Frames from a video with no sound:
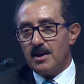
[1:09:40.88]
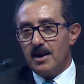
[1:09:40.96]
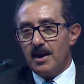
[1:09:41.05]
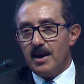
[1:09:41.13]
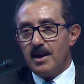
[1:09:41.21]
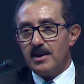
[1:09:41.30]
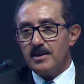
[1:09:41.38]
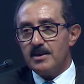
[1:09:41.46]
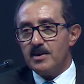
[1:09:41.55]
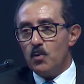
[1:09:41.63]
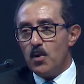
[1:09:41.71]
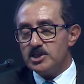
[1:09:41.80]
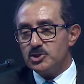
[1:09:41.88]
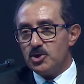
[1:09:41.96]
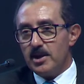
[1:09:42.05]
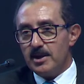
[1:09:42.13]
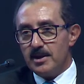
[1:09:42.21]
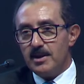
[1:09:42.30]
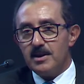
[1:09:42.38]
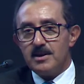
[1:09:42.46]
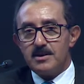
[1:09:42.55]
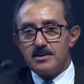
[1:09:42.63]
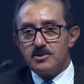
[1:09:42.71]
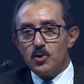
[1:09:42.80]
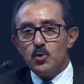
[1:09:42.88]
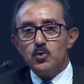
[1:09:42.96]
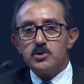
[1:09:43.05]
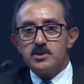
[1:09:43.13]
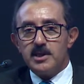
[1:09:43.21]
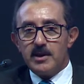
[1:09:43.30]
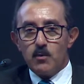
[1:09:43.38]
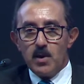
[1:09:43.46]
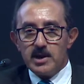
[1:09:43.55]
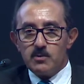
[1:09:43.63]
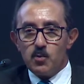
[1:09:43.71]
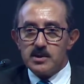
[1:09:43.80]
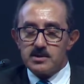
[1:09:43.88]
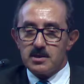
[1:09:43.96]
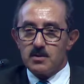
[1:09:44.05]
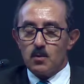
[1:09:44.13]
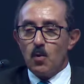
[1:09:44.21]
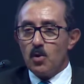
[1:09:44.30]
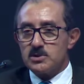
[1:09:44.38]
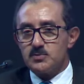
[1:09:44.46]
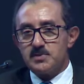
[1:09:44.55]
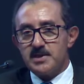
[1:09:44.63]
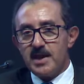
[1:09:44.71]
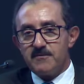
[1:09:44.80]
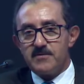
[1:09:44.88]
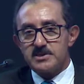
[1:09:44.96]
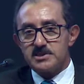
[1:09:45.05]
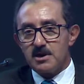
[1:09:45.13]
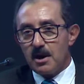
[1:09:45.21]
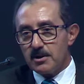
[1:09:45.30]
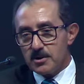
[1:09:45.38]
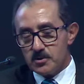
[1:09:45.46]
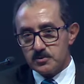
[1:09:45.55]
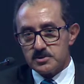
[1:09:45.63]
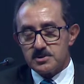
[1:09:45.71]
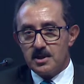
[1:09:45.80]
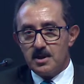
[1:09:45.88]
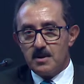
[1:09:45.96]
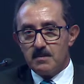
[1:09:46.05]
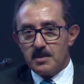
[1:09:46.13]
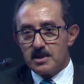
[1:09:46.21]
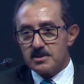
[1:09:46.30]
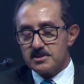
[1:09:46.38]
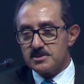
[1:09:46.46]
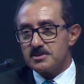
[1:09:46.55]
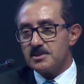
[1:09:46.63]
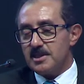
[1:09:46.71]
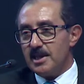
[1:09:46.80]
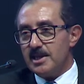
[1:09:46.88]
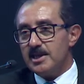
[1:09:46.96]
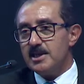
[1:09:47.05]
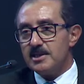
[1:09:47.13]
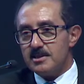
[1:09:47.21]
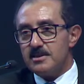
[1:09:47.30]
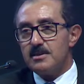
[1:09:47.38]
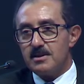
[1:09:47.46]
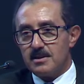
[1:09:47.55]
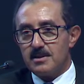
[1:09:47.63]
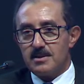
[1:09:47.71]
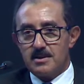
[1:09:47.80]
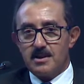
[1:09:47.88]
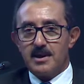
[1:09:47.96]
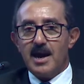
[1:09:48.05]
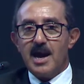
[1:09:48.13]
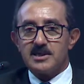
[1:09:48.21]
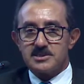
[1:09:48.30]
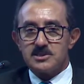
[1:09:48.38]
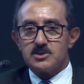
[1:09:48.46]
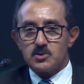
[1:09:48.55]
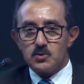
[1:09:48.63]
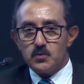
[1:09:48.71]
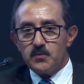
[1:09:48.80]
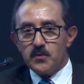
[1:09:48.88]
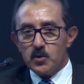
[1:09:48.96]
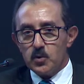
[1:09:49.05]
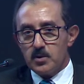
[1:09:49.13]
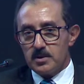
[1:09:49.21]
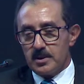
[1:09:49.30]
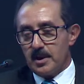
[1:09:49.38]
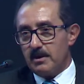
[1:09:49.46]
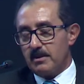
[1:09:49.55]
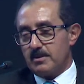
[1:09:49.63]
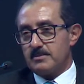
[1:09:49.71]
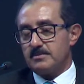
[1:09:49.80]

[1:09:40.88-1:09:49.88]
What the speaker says: And eventually, the route they went with was with FSRUs because they needed gas to fuel their